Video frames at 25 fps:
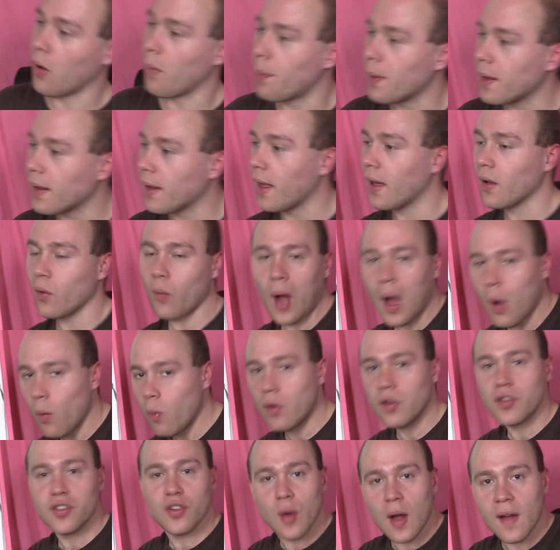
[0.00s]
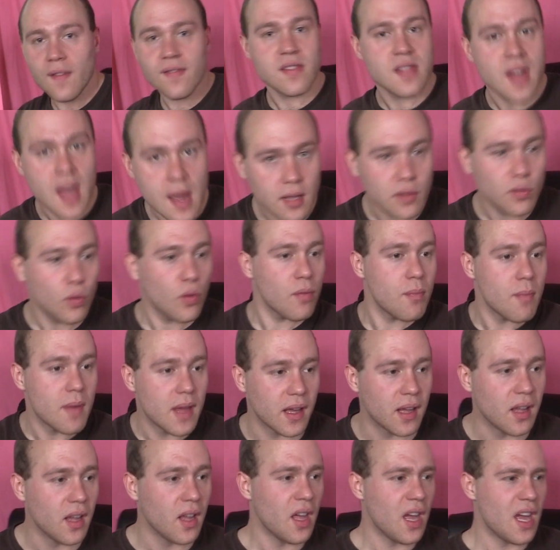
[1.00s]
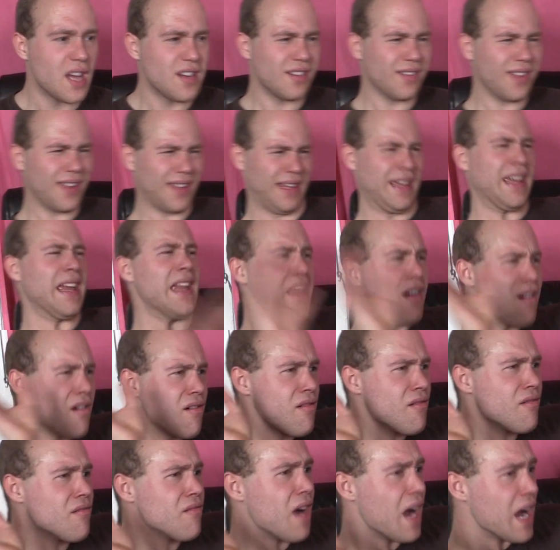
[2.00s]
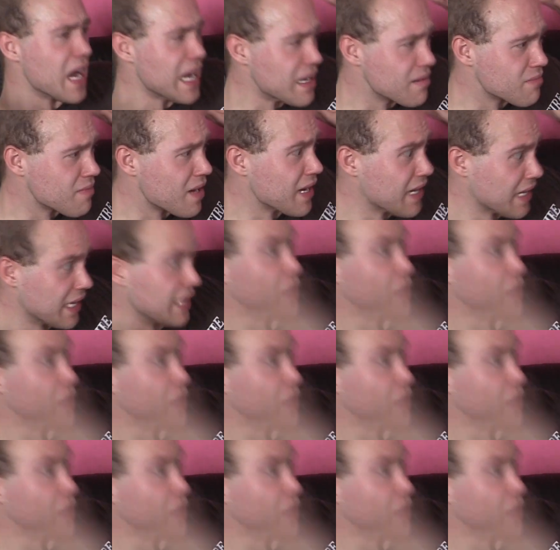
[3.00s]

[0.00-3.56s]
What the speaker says: being like, why won't you have sex with me? And she's like, ew, I am not